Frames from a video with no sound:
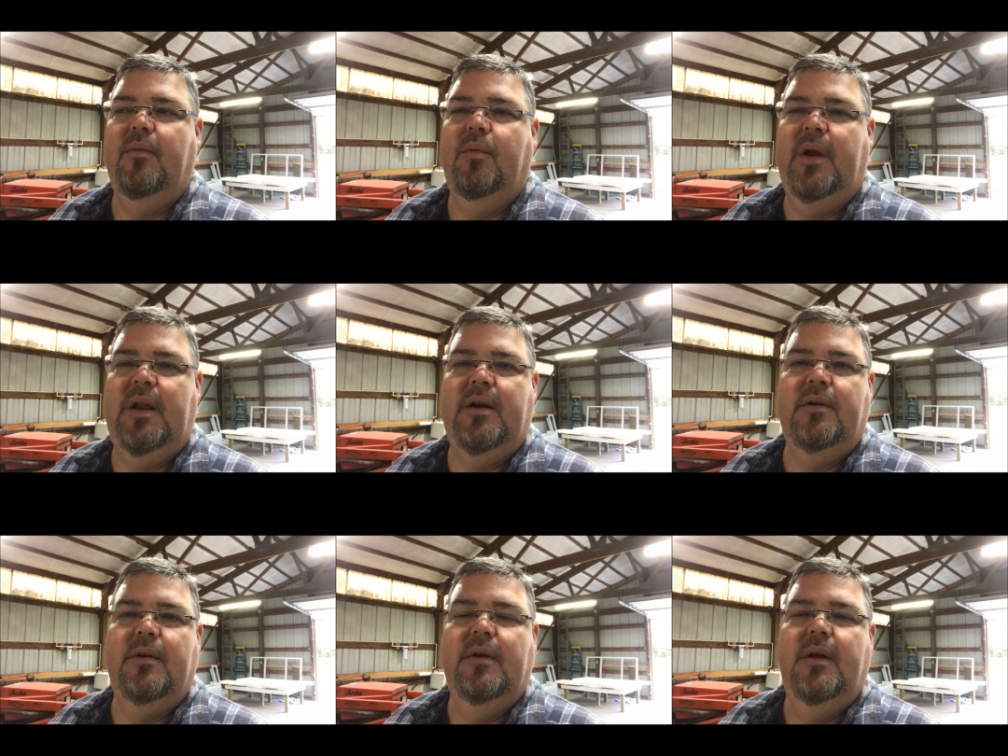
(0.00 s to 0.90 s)
weed
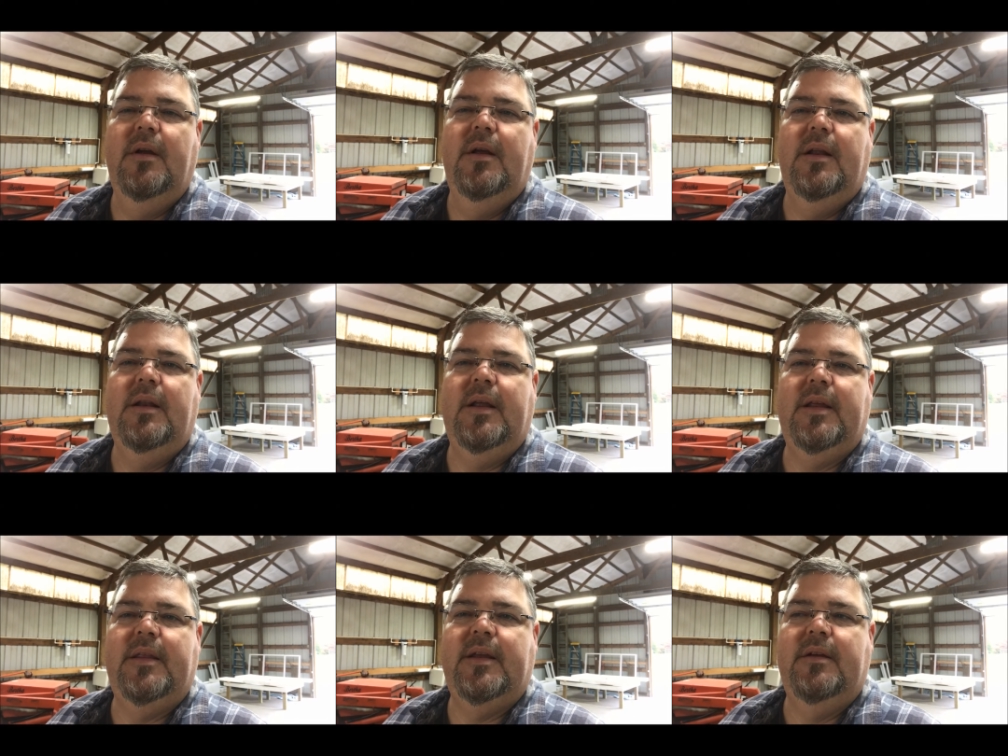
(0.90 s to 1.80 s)
eater, let
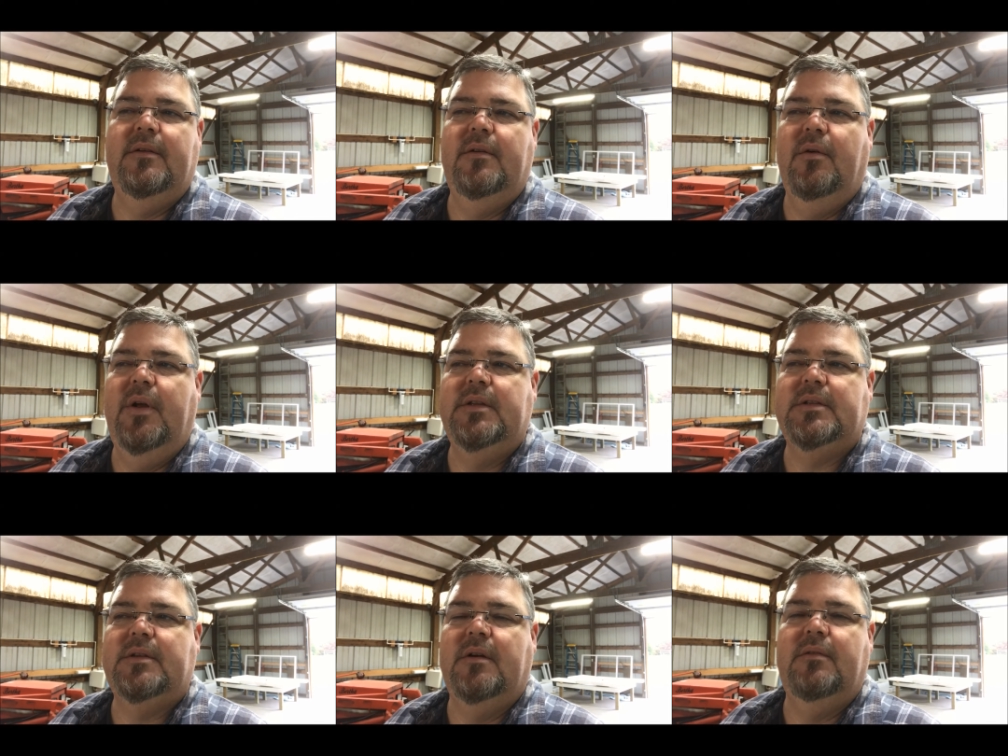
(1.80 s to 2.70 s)
that thing go ahead and
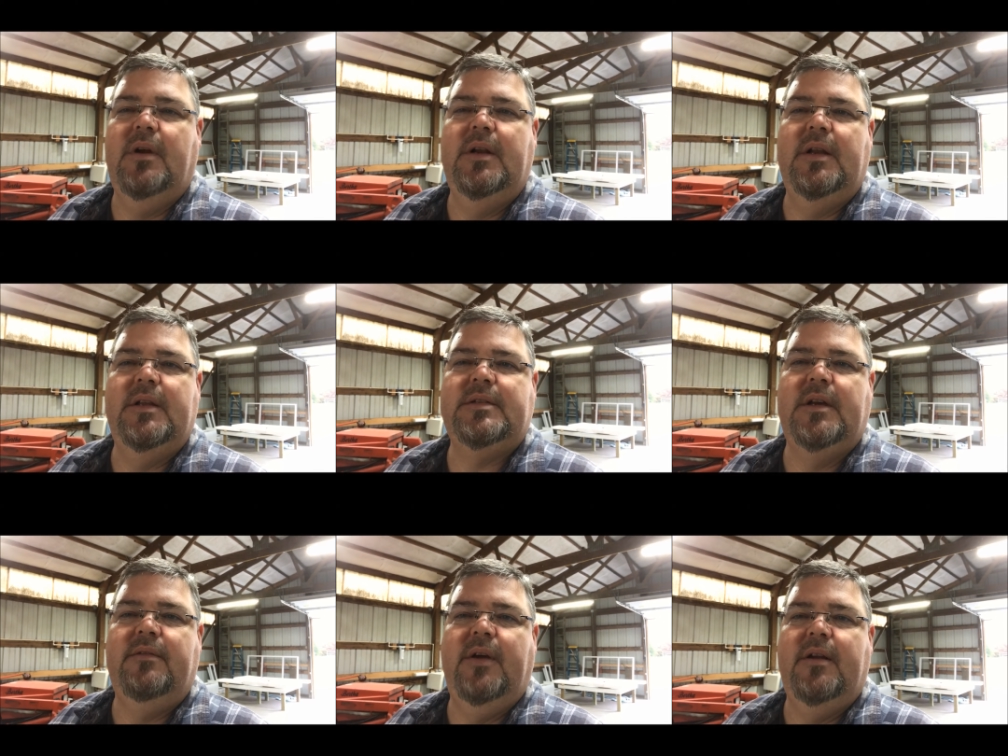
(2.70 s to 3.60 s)
start running
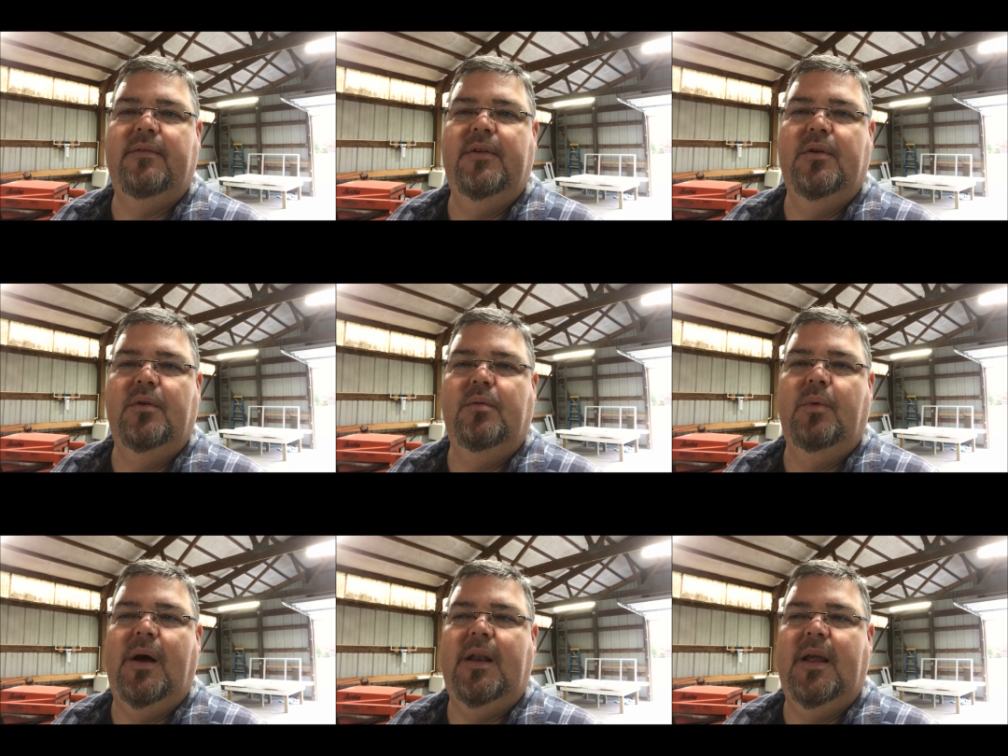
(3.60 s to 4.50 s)
itself out of fuel
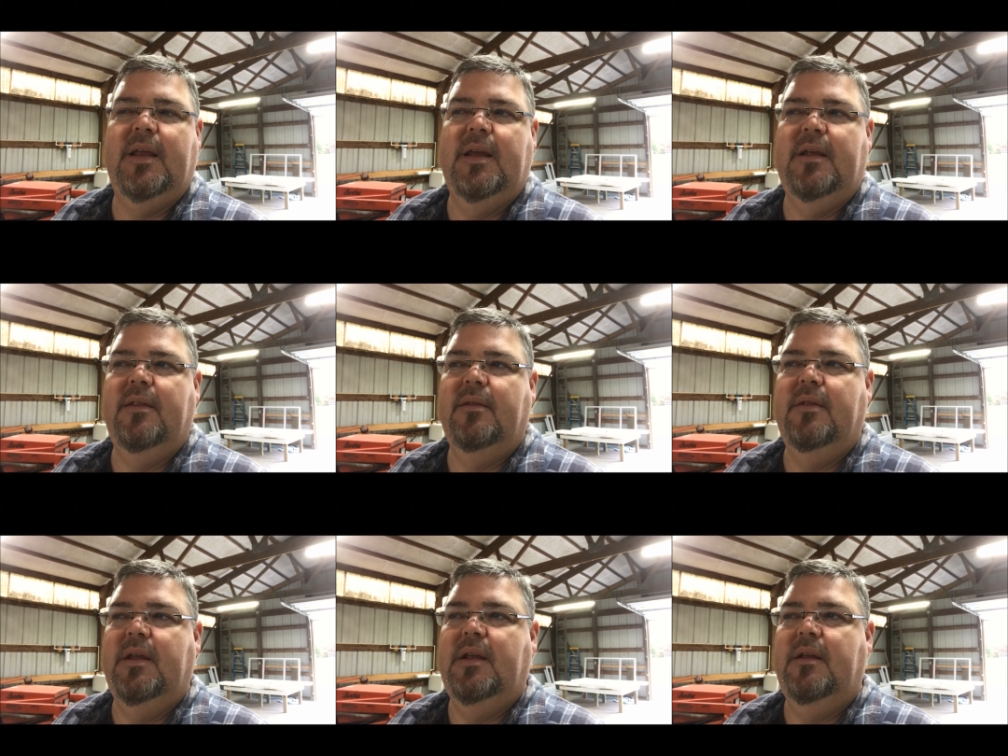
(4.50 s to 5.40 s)
while I get
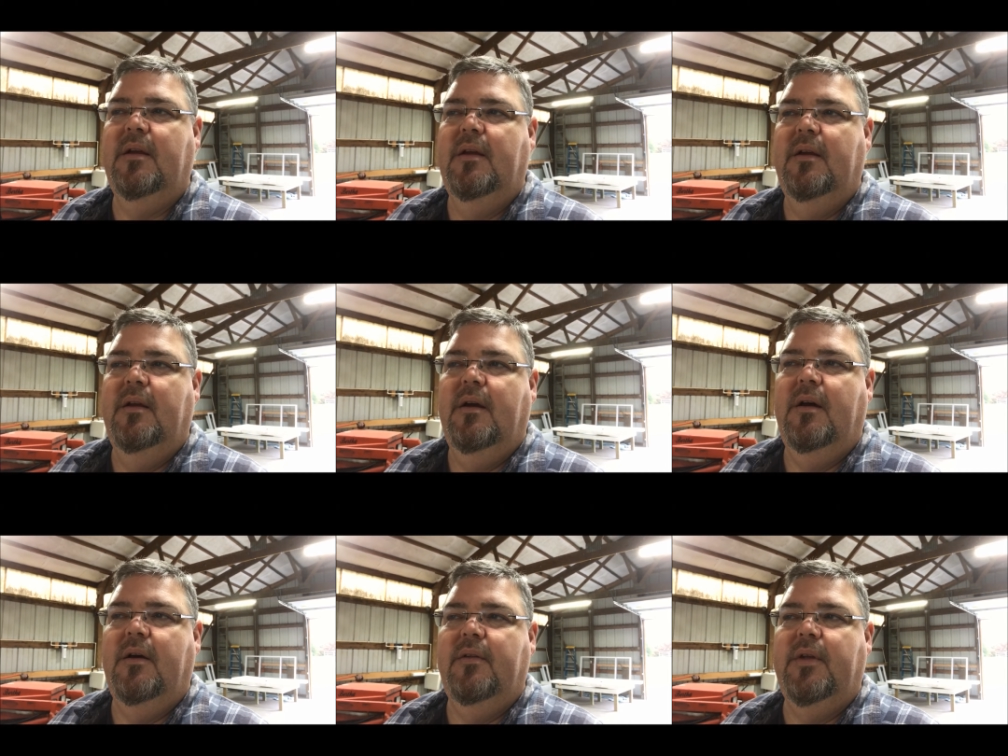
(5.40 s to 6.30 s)
the
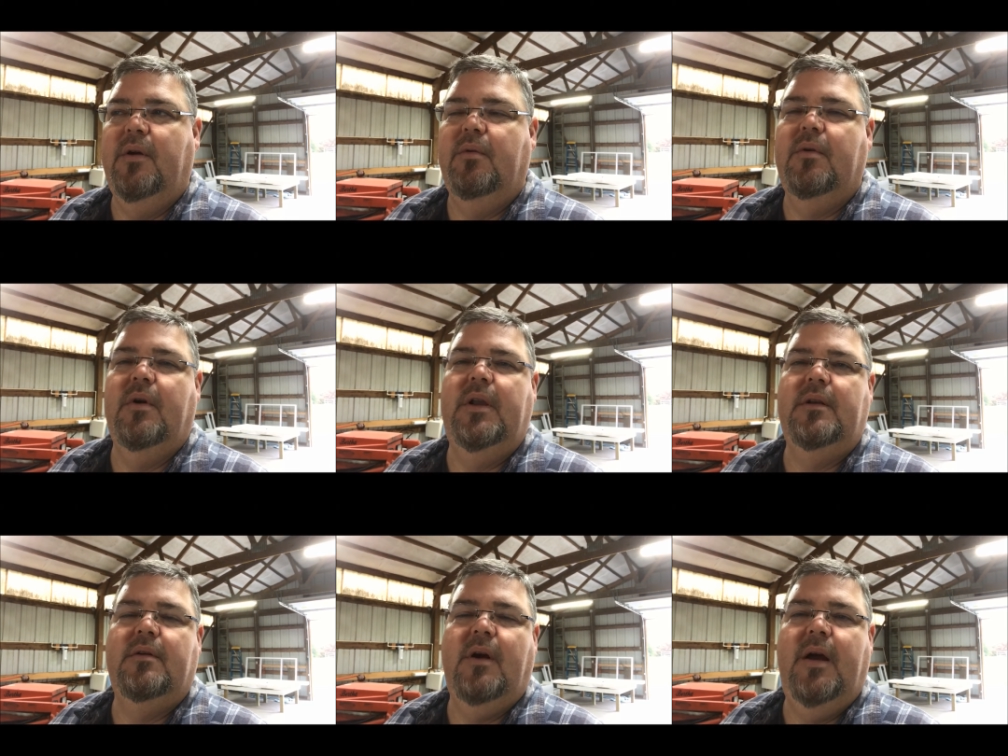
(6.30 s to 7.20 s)
old
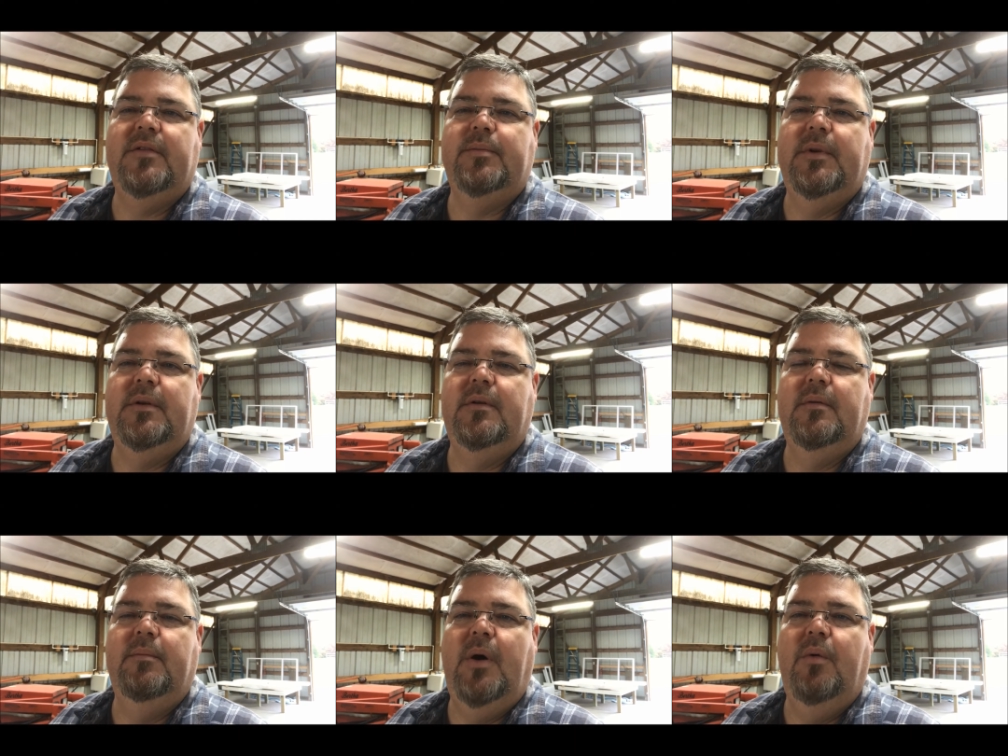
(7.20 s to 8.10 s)
green Craftsman
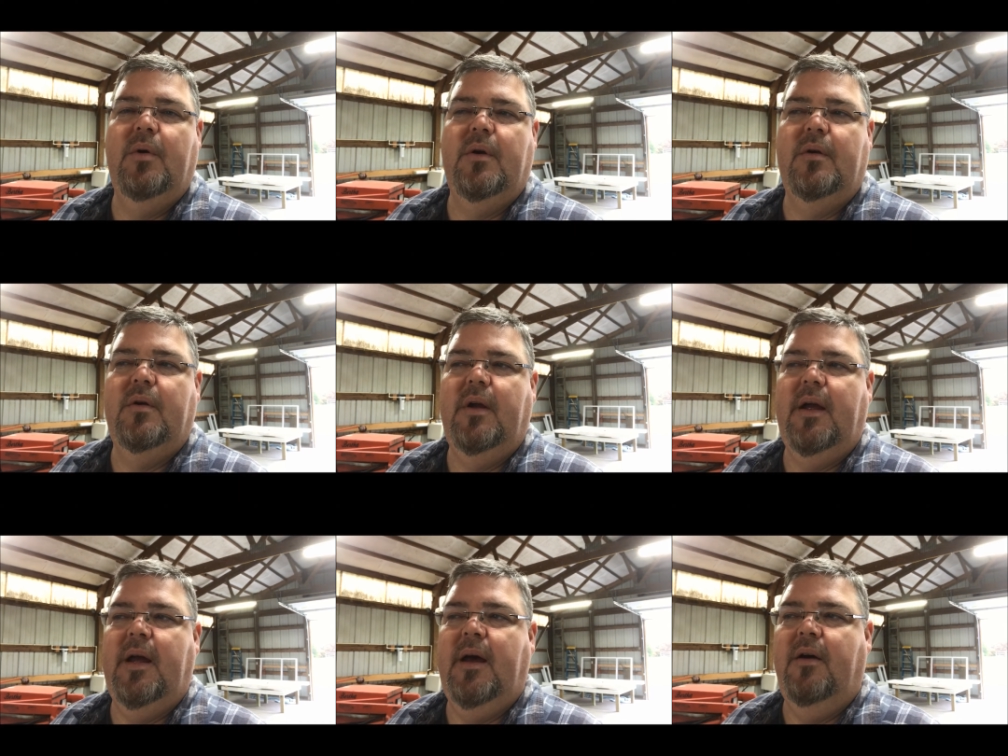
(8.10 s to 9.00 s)
mower
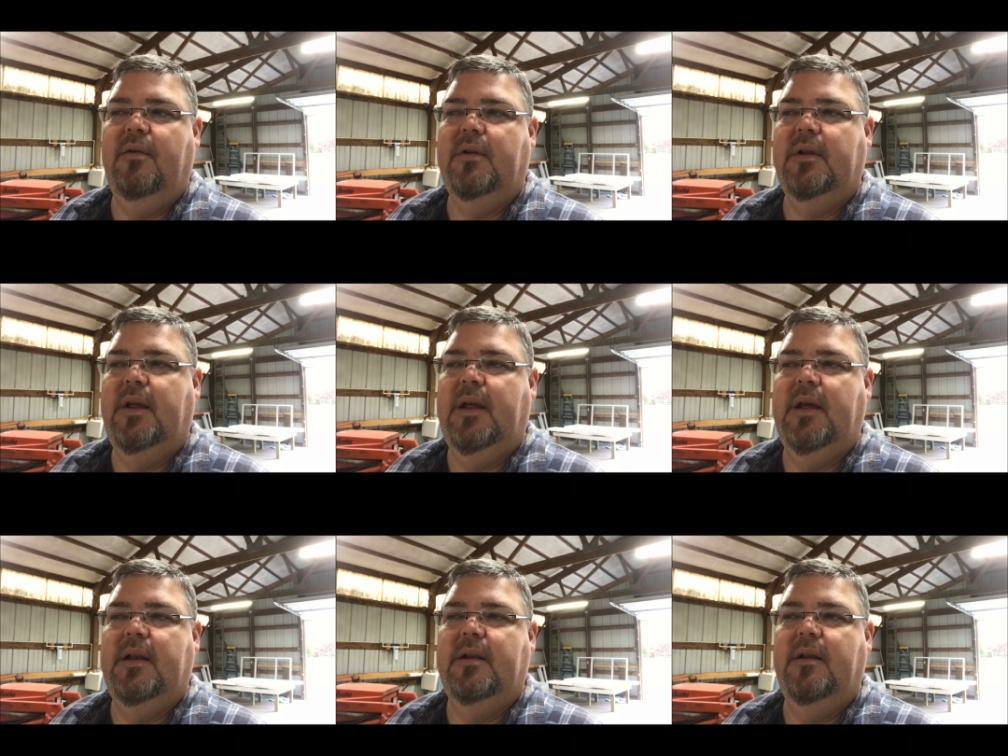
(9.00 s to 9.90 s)
out,
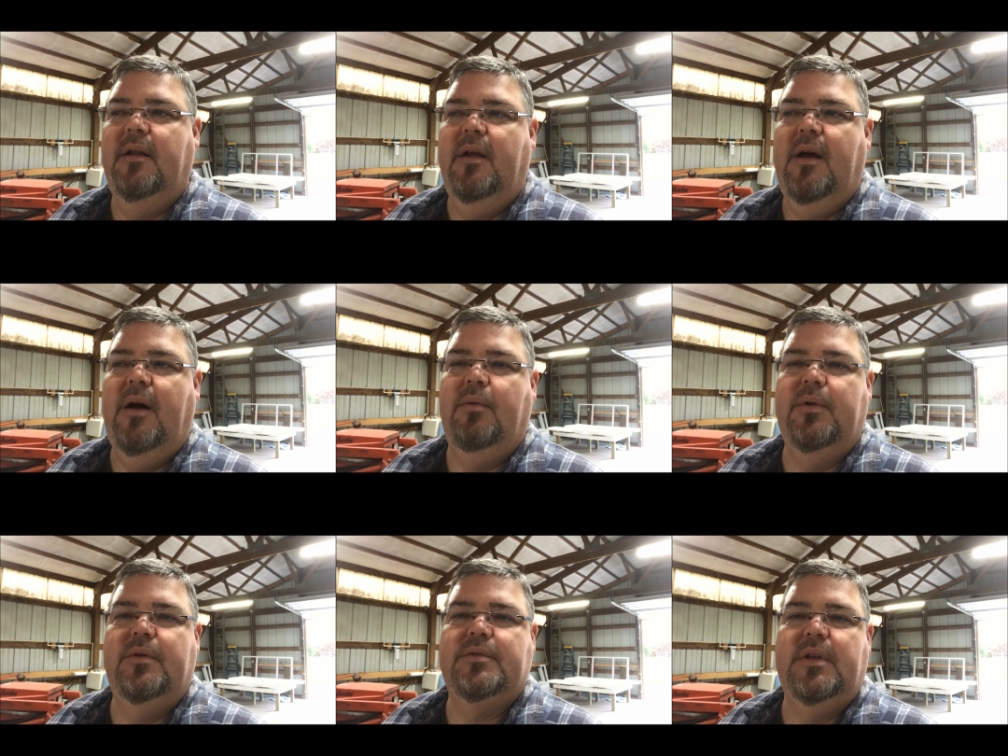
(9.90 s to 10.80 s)
and I will
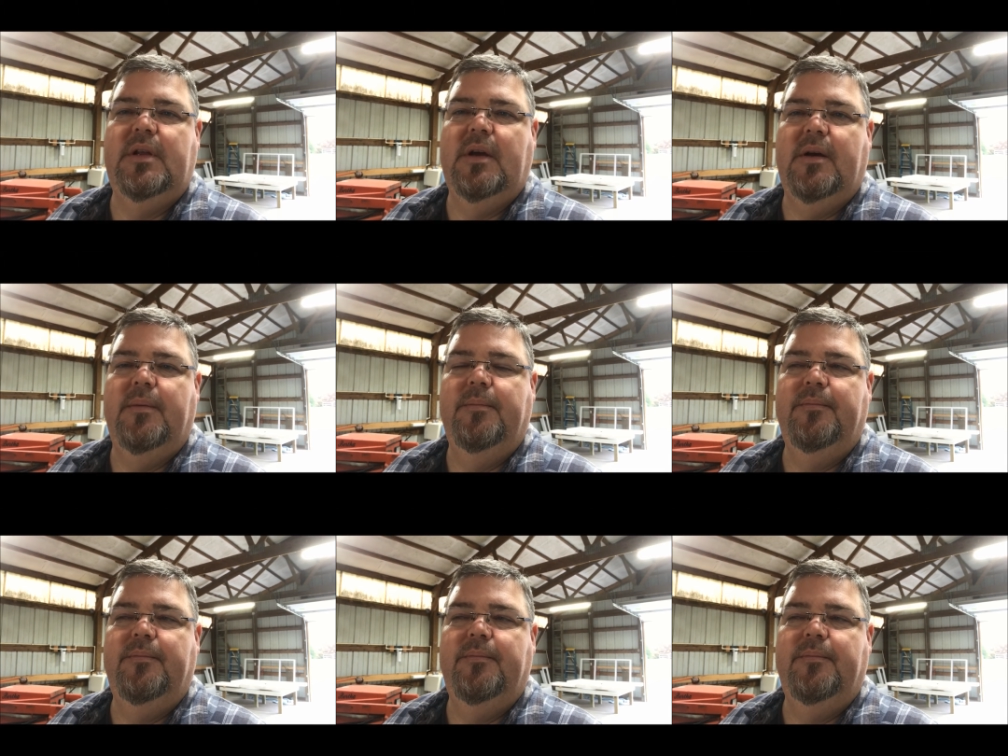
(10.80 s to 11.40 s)
use the